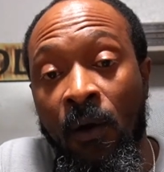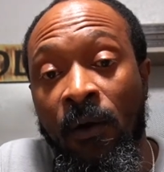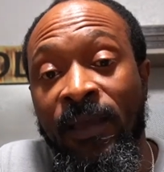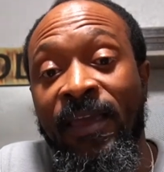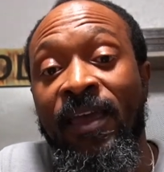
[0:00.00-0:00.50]

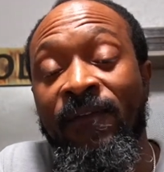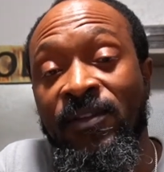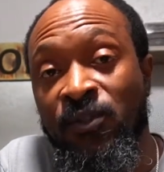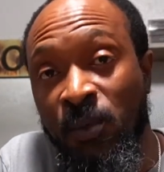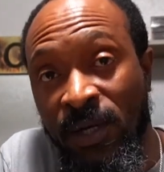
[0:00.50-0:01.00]
are
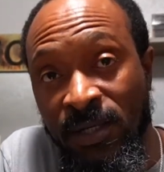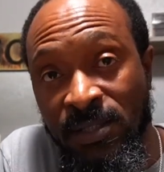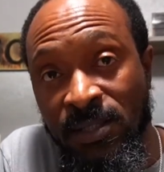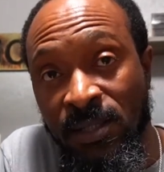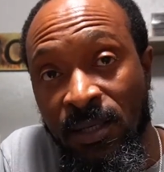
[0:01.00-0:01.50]
given to
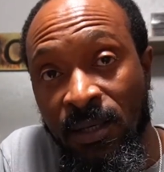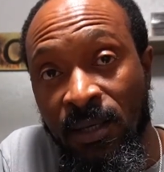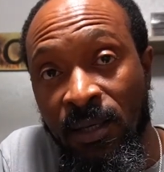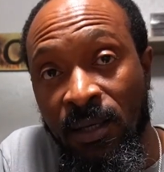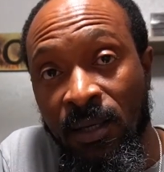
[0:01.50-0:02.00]
us
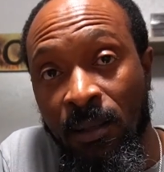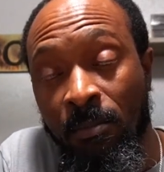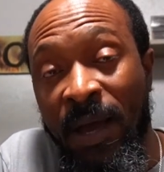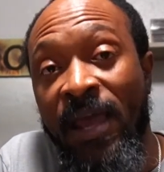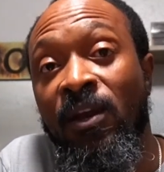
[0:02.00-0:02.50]
by